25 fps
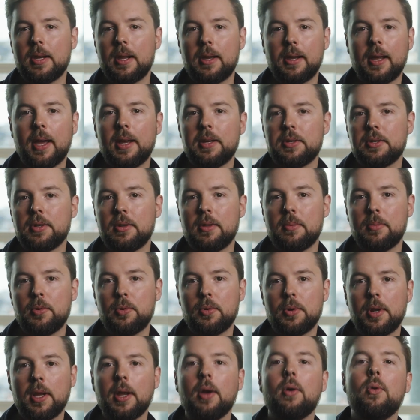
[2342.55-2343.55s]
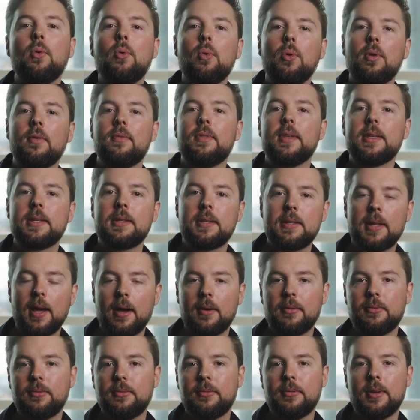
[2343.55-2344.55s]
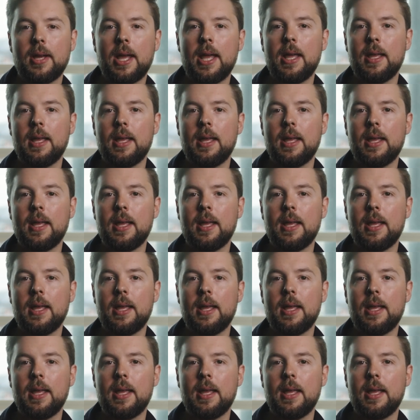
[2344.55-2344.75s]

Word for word: location in the morning. All of this stuff